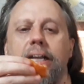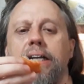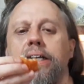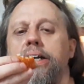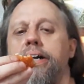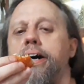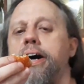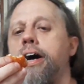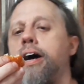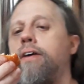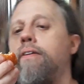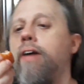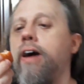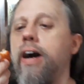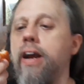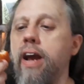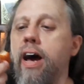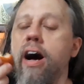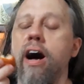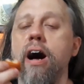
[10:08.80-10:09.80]
All
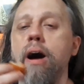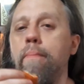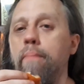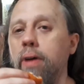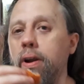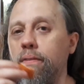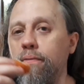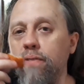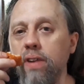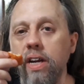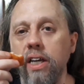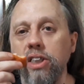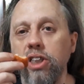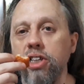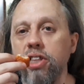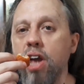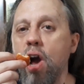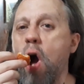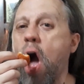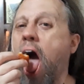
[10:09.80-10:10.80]
right, I'm gonna
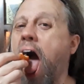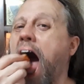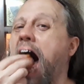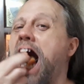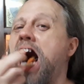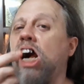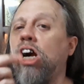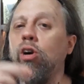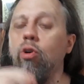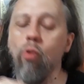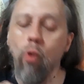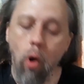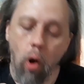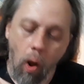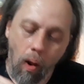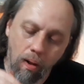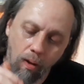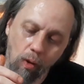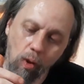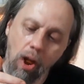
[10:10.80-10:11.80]
finish it up.
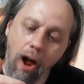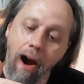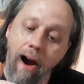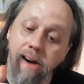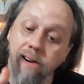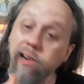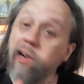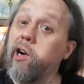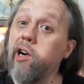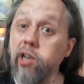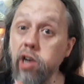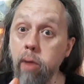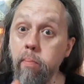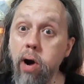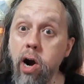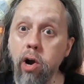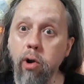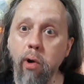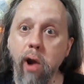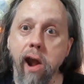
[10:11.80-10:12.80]
because I'm
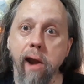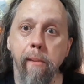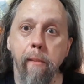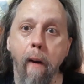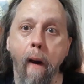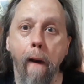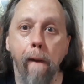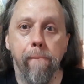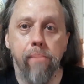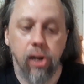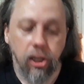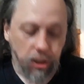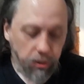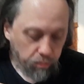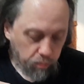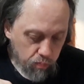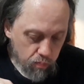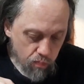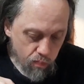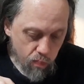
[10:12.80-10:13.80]
hungry.
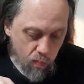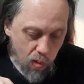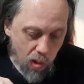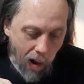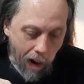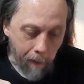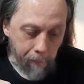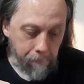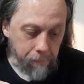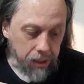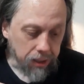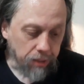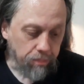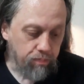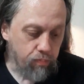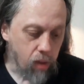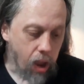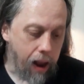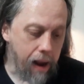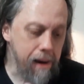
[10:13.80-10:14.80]

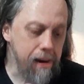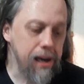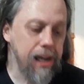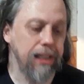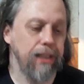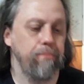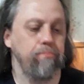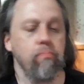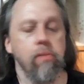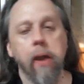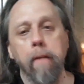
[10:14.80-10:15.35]
All right.